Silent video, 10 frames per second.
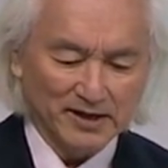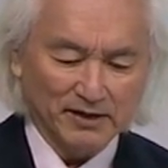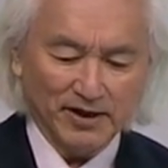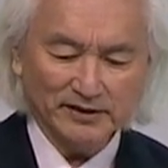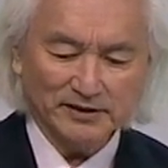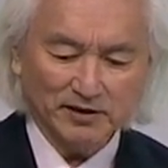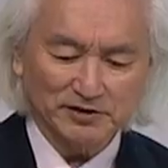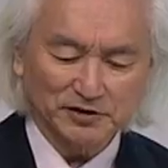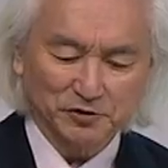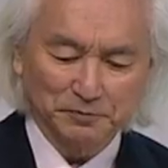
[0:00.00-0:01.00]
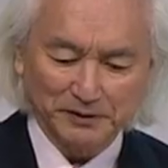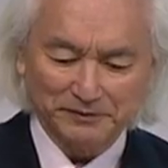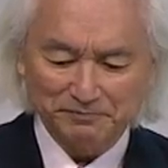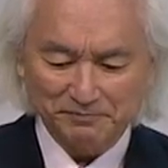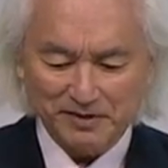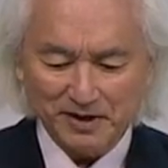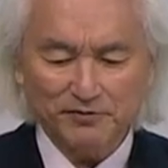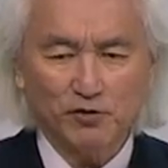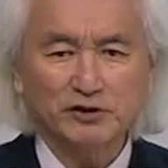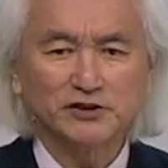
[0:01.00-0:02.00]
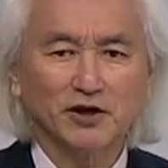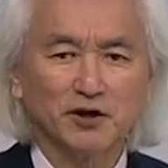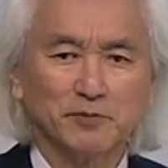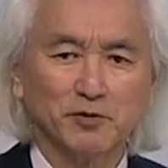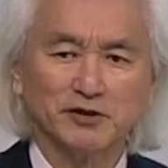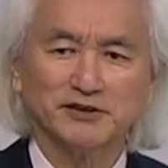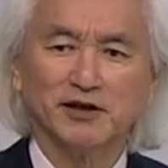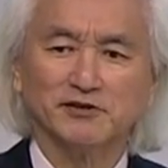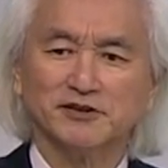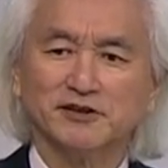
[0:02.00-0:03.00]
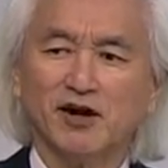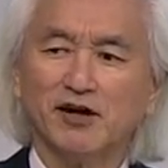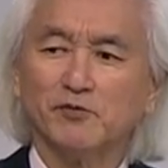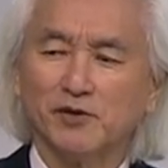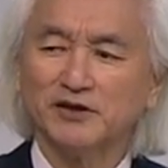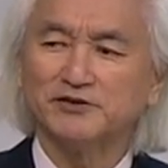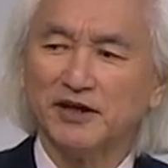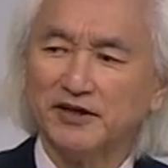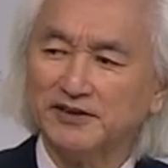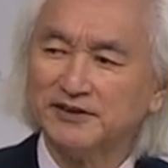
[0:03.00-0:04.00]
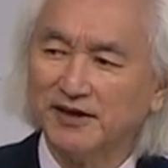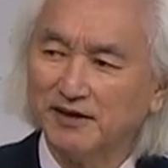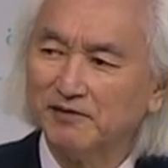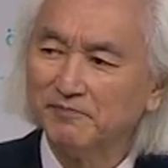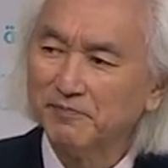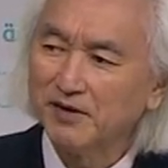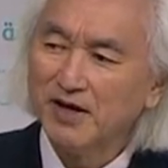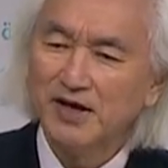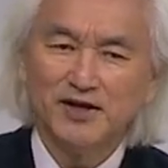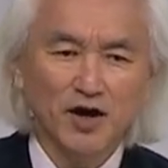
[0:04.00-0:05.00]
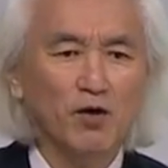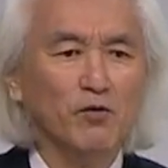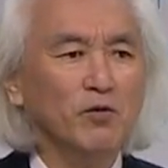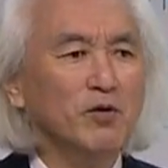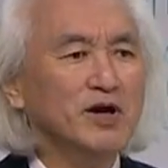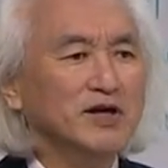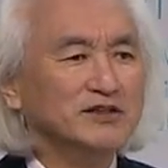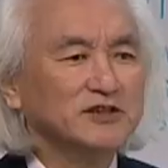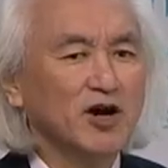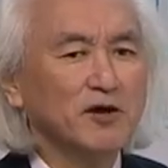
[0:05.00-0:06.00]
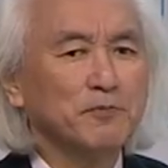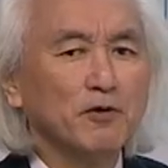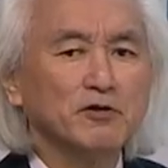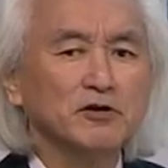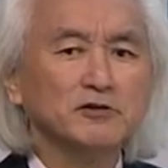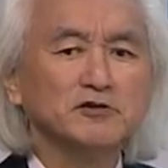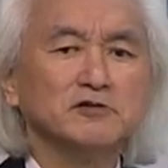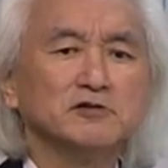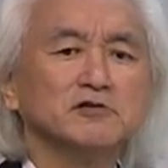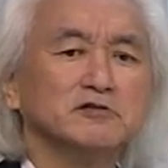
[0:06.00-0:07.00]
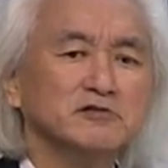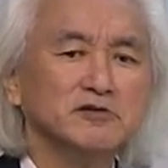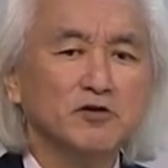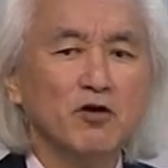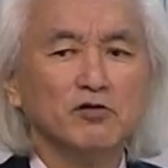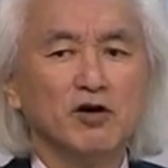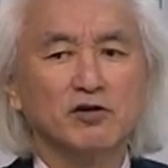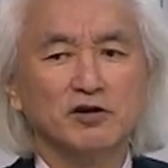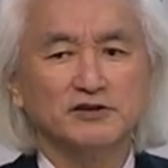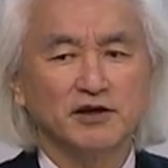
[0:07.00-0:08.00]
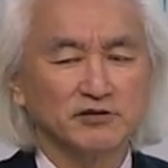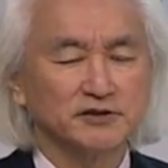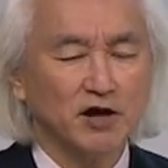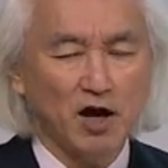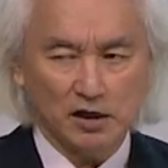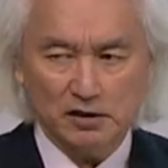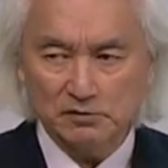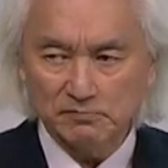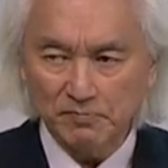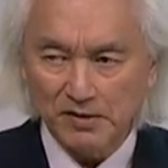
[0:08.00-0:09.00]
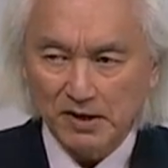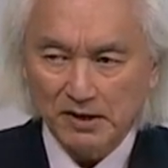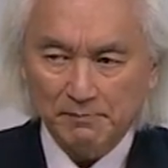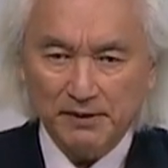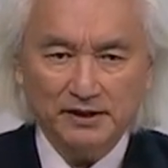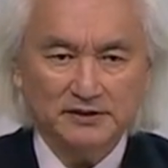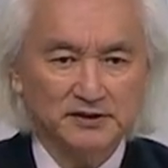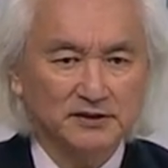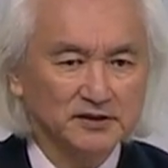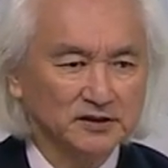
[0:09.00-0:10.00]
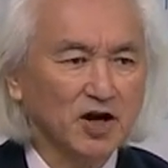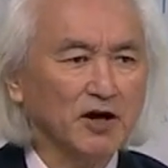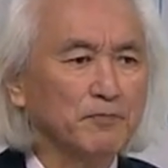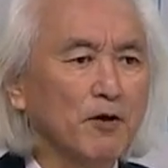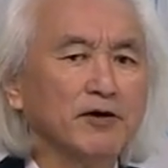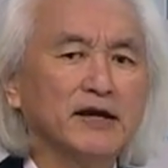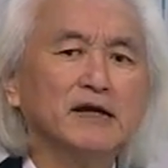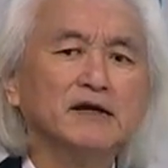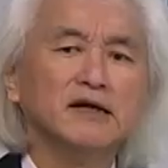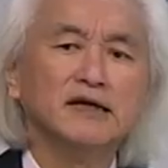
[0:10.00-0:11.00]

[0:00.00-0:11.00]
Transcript: Now, that sounds stupid. Of course stockbrokers sell stock. What else are they going to sell? No, stockbrokers no longer sell stock. Because stockbroking